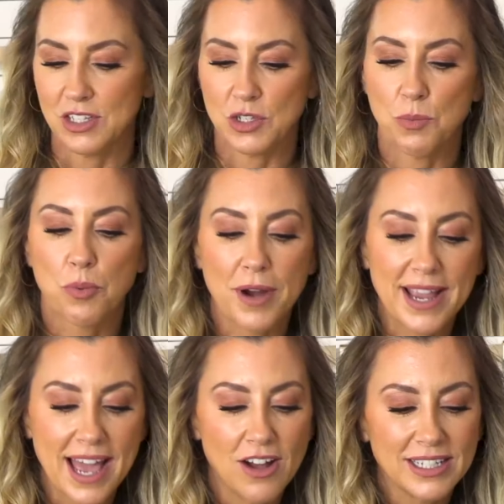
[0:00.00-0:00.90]
to
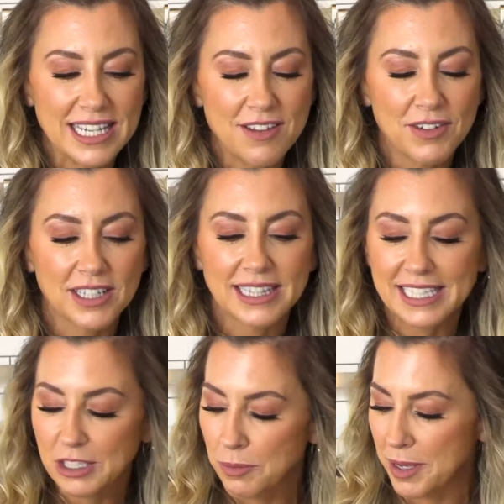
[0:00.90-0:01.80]
bring out even a
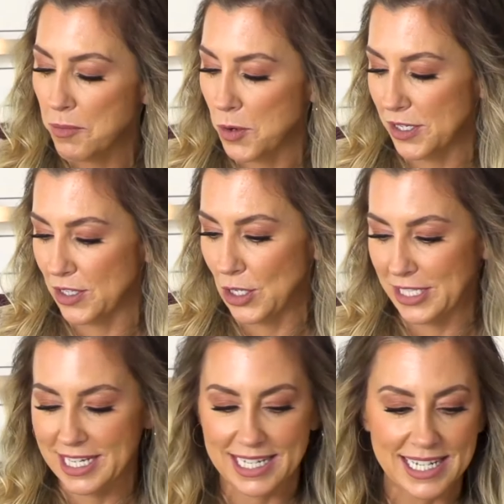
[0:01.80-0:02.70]
little bit more
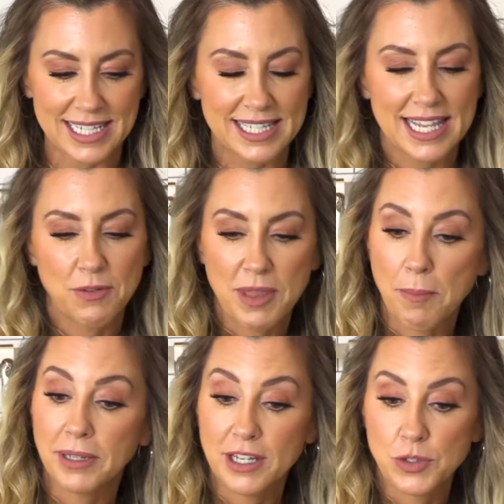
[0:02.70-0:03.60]
saltiness, that
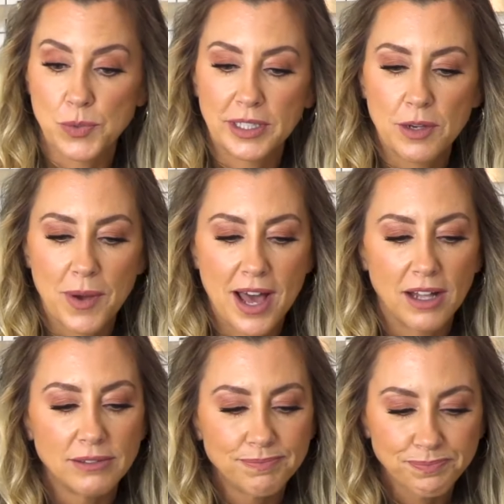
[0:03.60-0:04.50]
plays really
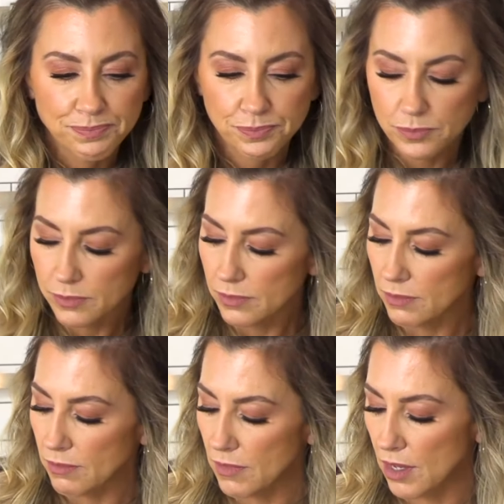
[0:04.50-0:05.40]
well
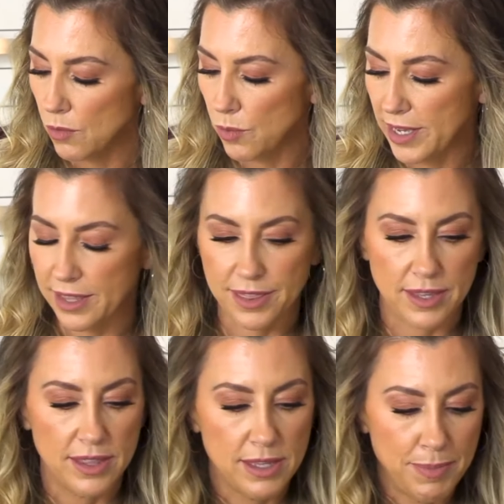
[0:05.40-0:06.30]
with
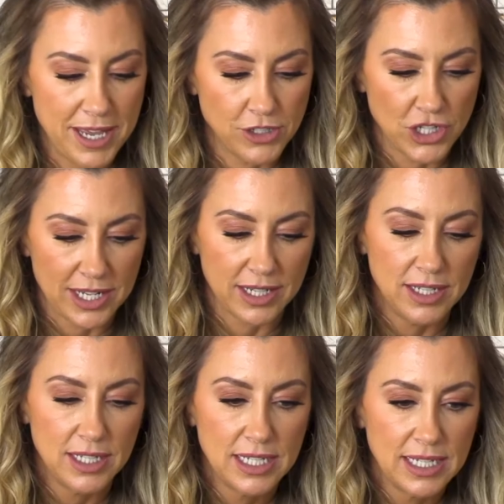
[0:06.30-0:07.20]
the
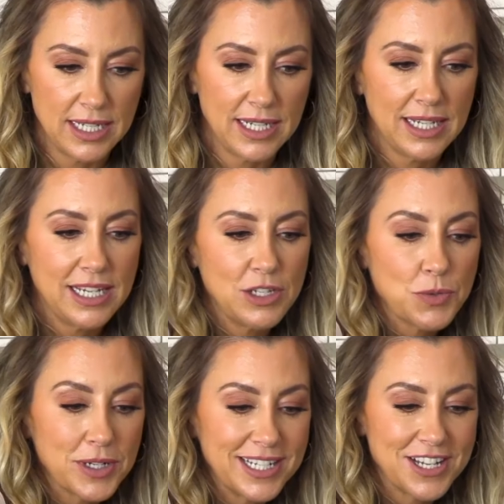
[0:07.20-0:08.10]
pancetta, is
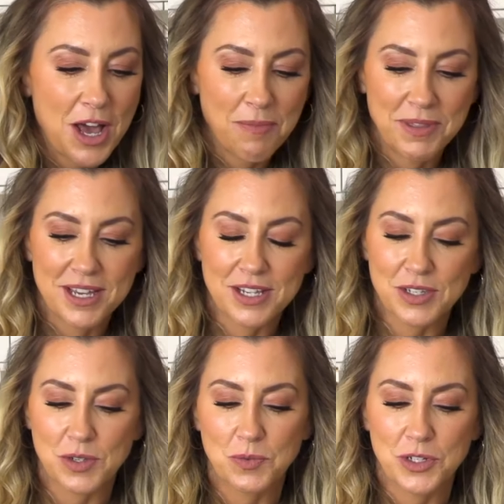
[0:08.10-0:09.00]
we're gonna top
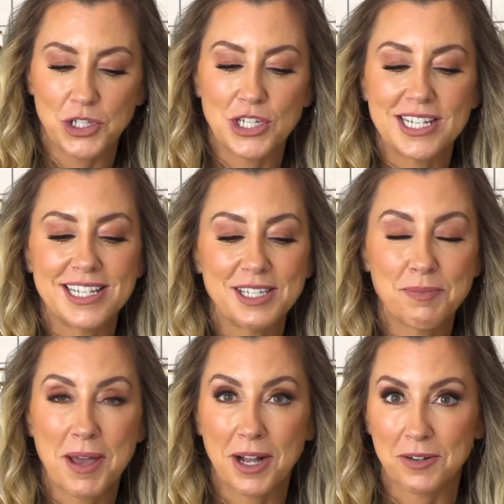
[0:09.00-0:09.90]
this with cheese.
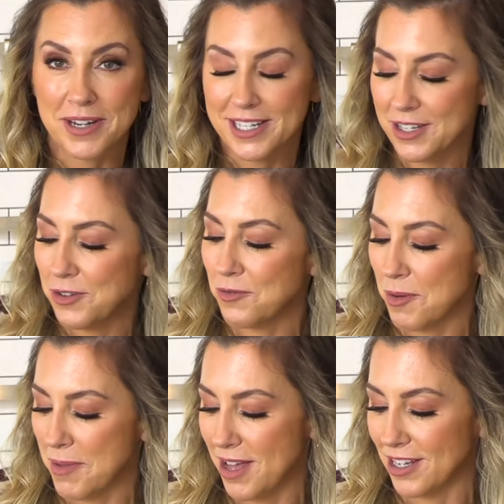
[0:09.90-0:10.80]
Pecorino
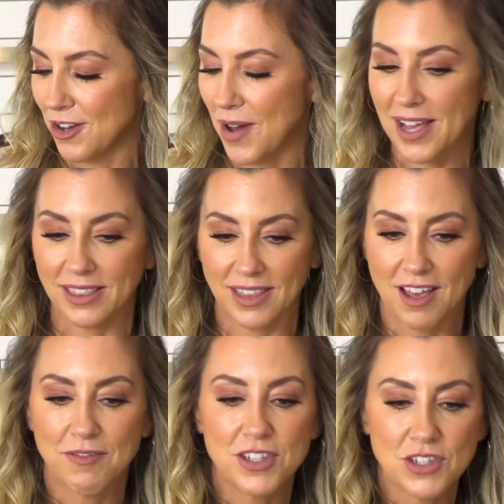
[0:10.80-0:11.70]
Romano. I
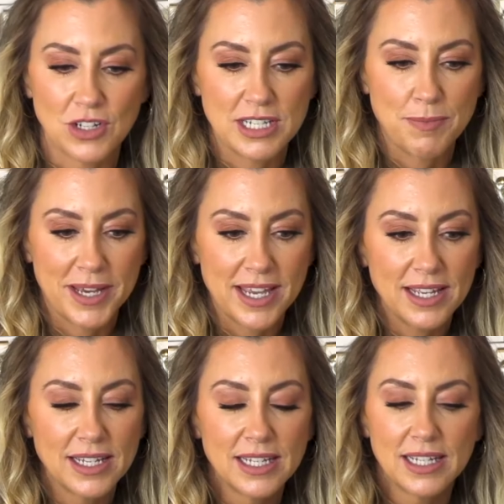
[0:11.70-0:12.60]
love the salty bite
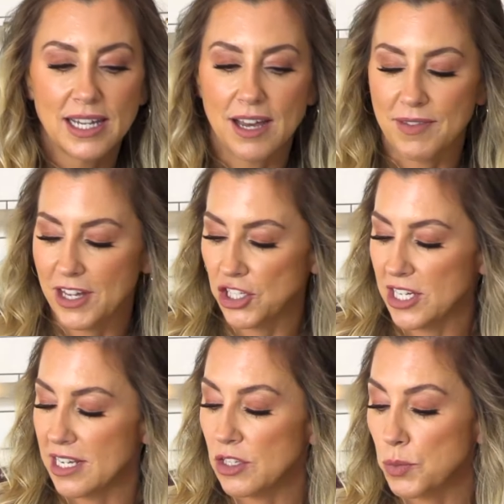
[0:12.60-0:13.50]
of that
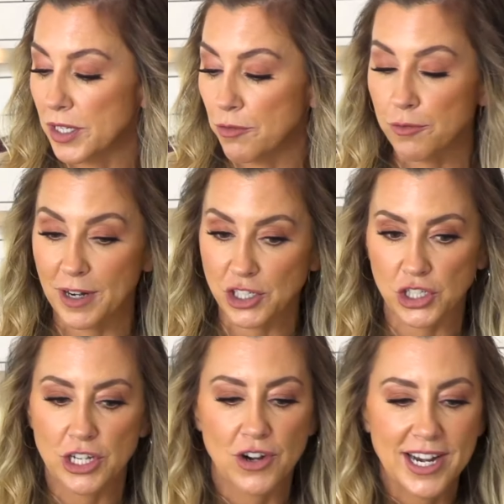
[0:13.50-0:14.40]
cheese. We're gonna
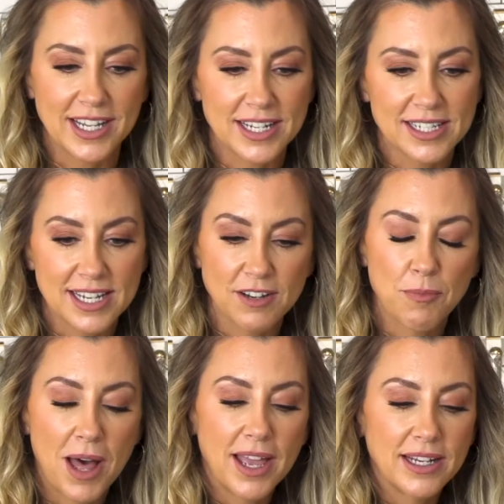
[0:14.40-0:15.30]
freshly grate it instead of
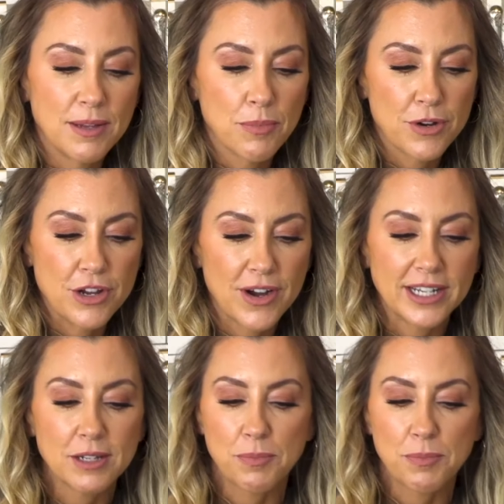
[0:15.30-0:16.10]
buying it pre-grated